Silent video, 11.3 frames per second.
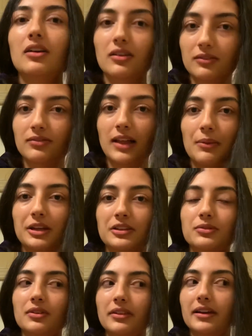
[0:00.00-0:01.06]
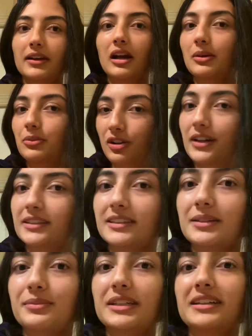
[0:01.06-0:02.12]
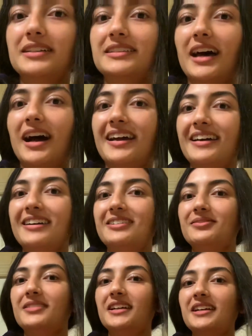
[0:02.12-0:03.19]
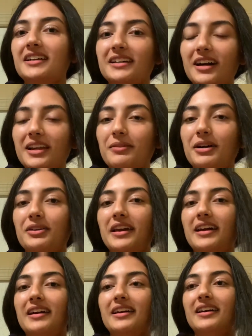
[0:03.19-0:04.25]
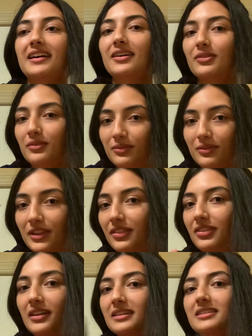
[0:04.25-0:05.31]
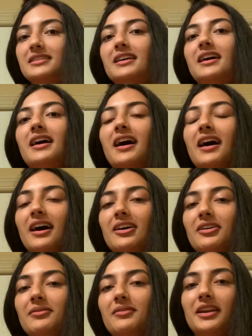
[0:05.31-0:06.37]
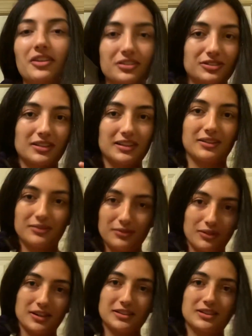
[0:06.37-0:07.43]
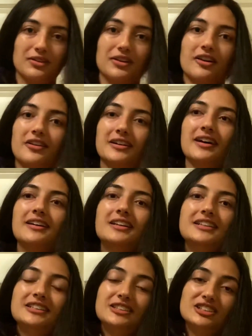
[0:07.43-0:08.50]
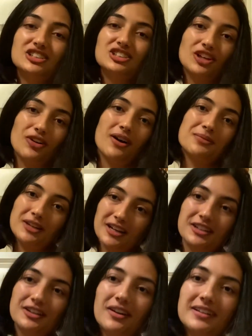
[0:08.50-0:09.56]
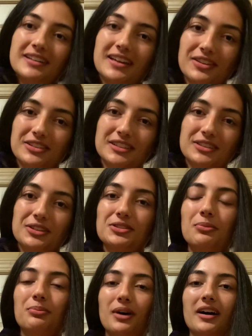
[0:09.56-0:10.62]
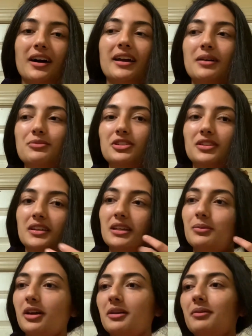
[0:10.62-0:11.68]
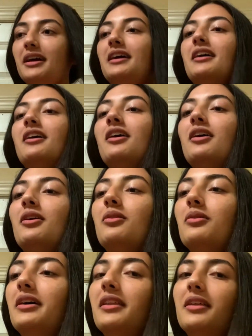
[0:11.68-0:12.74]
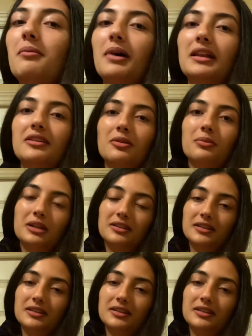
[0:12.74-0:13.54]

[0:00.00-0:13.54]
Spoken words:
flatmates will think I'm crazy because I am cutting my own hair with this, and also like what is going on right now. So I'm not gonna go out and get the scissors, but I am just gonna keep cutting my hair with my little mirror